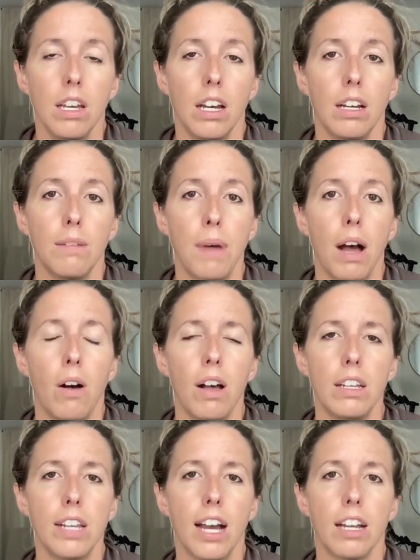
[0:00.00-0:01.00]
I'll
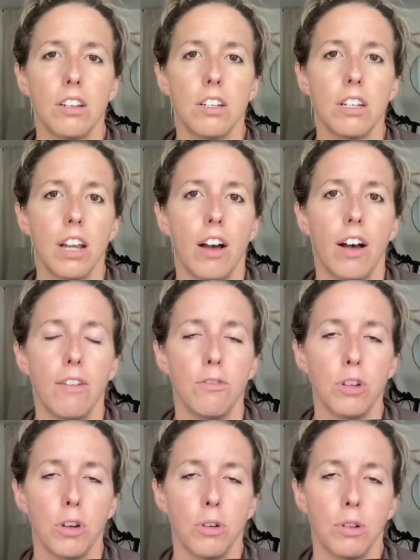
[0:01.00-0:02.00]
have
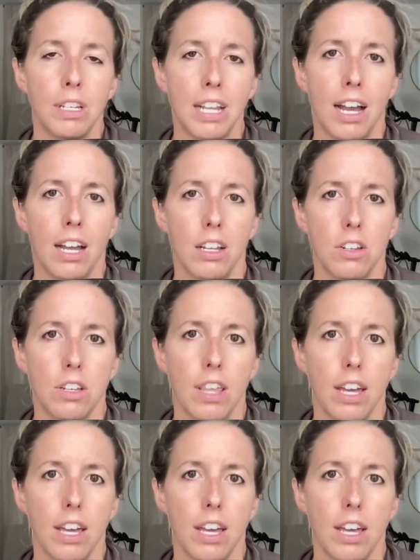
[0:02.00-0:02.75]
Joe attach